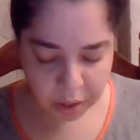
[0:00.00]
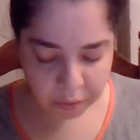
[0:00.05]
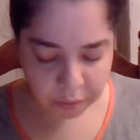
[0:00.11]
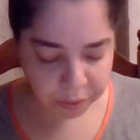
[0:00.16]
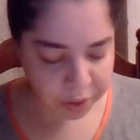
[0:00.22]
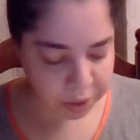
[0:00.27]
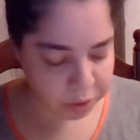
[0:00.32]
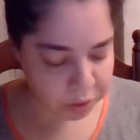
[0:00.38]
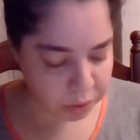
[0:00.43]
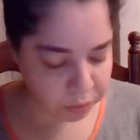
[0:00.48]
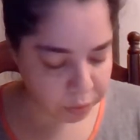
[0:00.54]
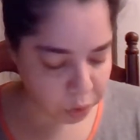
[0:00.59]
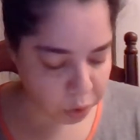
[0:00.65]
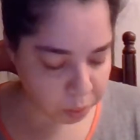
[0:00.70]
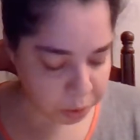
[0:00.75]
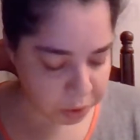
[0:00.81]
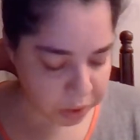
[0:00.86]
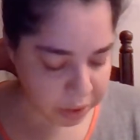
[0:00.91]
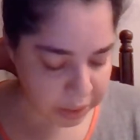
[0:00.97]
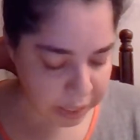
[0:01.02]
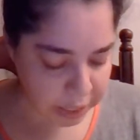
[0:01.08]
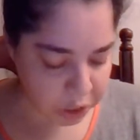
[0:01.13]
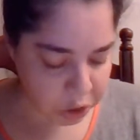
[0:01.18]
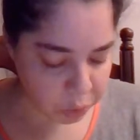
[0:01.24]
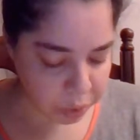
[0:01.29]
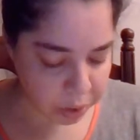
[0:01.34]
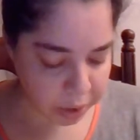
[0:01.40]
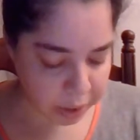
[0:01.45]
Fears of normal
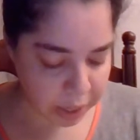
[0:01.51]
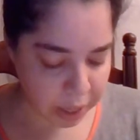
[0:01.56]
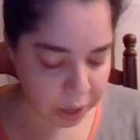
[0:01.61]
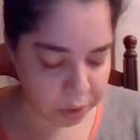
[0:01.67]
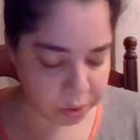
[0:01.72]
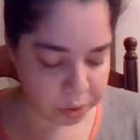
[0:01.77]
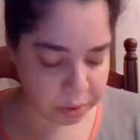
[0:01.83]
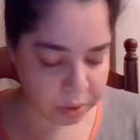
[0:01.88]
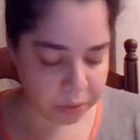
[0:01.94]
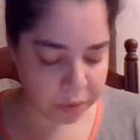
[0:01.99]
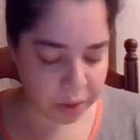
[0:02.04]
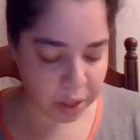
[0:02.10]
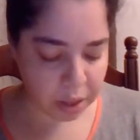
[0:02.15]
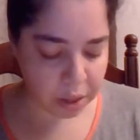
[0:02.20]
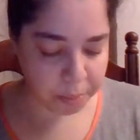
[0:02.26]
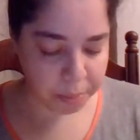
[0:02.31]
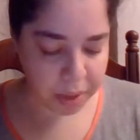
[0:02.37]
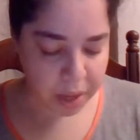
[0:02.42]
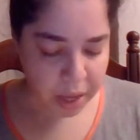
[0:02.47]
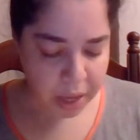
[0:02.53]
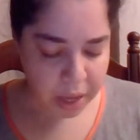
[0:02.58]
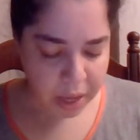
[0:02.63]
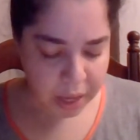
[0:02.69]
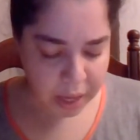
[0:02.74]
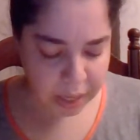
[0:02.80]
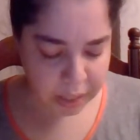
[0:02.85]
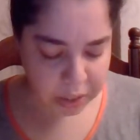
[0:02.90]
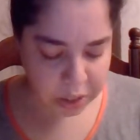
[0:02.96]
sexual encounter develop,
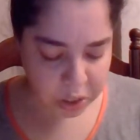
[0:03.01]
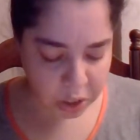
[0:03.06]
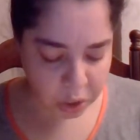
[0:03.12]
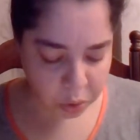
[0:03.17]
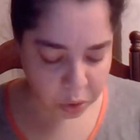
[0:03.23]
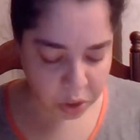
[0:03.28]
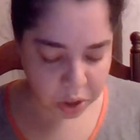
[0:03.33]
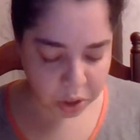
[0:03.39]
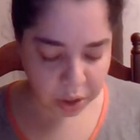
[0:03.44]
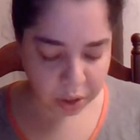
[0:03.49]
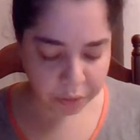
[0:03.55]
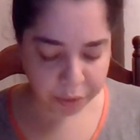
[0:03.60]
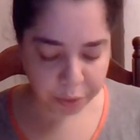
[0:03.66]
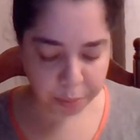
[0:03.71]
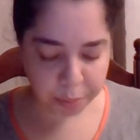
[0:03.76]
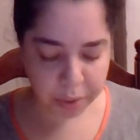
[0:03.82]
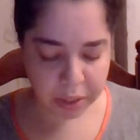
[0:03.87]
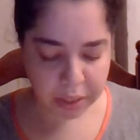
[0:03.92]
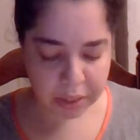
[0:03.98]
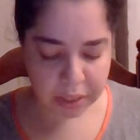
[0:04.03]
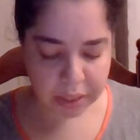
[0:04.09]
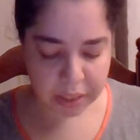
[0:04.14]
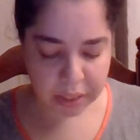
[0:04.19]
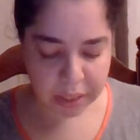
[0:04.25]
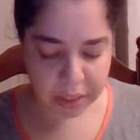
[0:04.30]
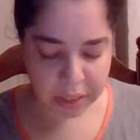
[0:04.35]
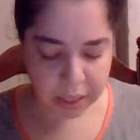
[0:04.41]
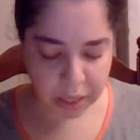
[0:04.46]
and socially forbidden
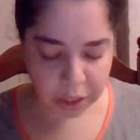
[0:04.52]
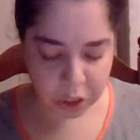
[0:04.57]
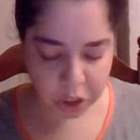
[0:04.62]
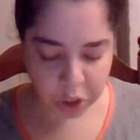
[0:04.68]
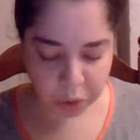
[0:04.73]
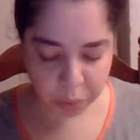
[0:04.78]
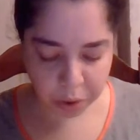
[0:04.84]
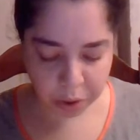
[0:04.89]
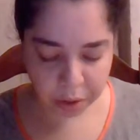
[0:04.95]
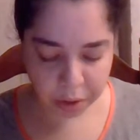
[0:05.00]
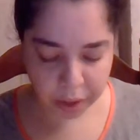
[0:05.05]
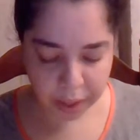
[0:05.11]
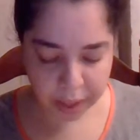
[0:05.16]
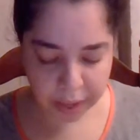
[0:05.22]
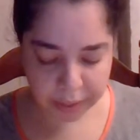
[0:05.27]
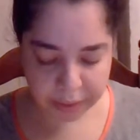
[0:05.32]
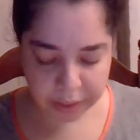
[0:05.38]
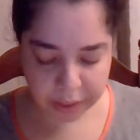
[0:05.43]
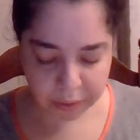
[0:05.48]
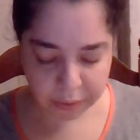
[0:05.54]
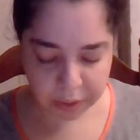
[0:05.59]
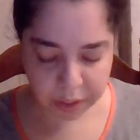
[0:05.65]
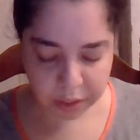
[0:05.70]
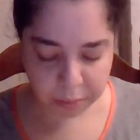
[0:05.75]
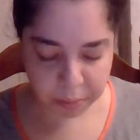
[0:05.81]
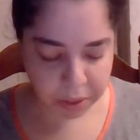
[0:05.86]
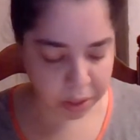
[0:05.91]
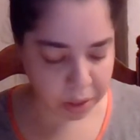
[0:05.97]
sexual
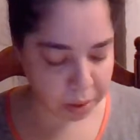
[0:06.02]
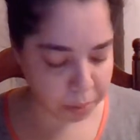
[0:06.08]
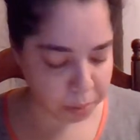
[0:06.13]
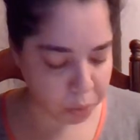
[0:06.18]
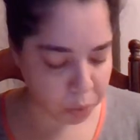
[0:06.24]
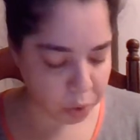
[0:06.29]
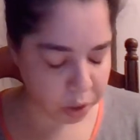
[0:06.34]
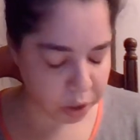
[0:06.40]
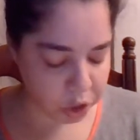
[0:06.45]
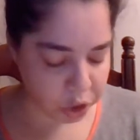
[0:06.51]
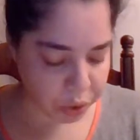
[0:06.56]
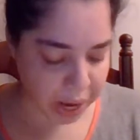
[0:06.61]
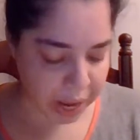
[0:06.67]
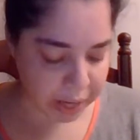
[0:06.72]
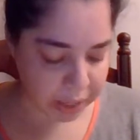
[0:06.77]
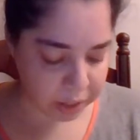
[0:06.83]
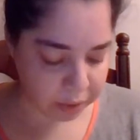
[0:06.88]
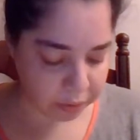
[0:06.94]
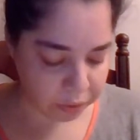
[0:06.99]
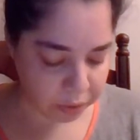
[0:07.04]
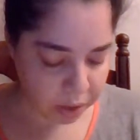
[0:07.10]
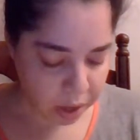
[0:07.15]
activities become more attractive.